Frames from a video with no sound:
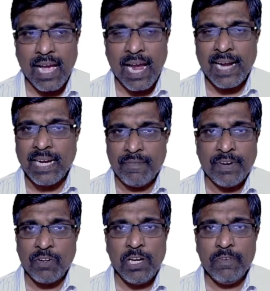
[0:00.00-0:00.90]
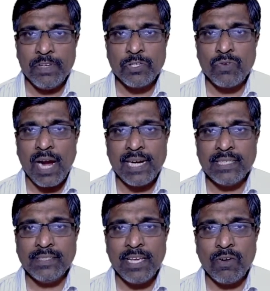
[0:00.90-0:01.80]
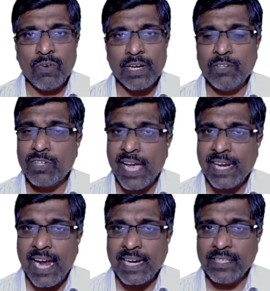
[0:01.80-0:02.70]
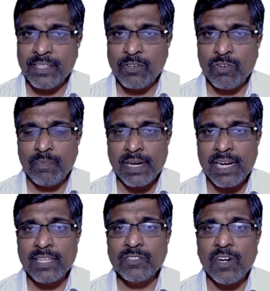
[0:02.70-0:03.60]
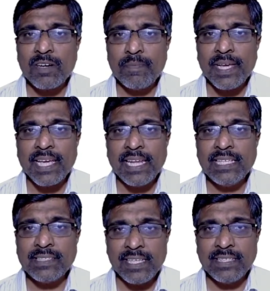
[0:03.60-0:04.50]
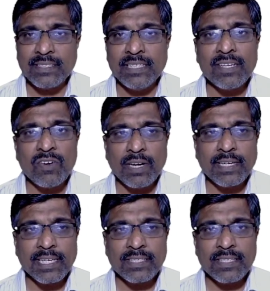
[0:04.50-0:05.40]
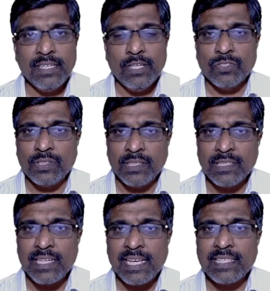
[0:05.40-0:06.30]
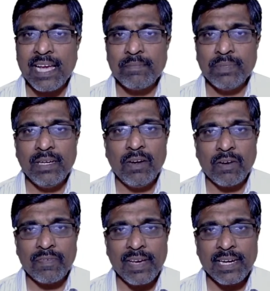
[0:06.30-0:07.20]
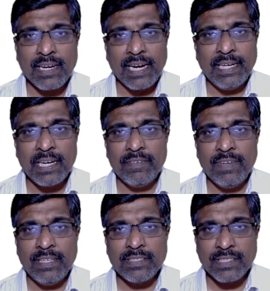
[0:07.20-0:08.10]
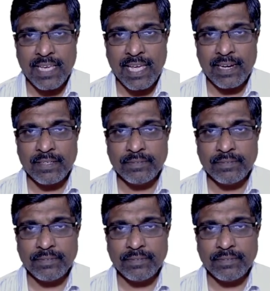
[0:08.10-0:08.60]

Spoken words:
And if at all you wish to add a 0, you can add a 0, but it does not make any sense in the context. So this is an example of an interval scale.